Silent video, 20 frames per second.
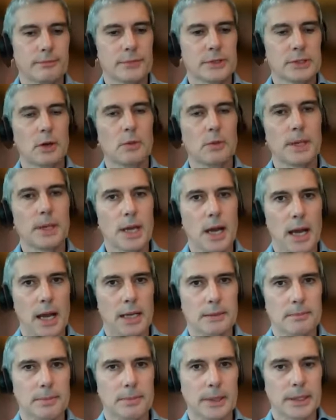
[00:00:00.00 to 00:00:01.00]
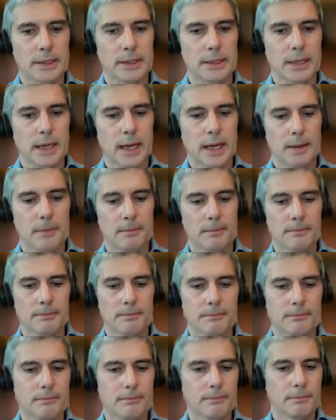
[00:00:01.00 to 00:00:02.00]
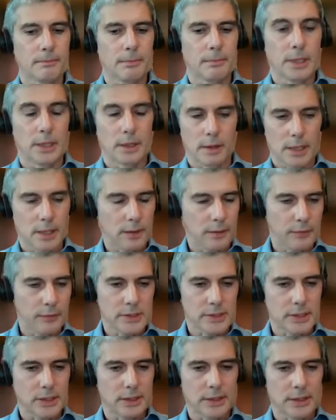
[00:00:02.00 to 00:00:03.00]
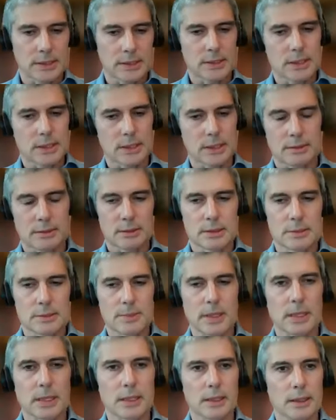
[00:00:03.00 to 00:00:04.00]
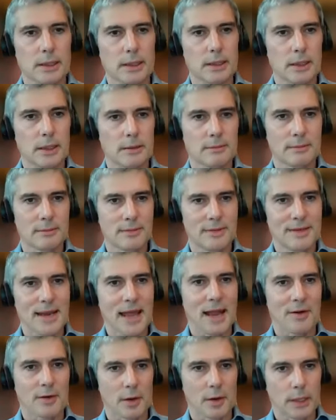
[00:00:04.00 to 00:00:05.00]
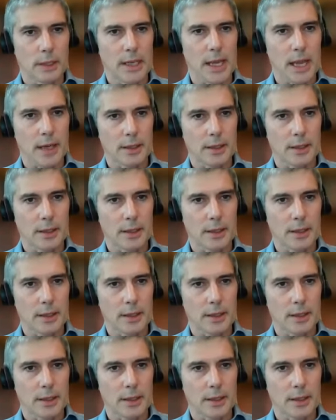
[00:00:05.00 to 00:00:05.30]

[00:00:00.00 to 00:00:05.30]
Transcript: so benign, but um, you know, and obviously this is just speaking in a narrowly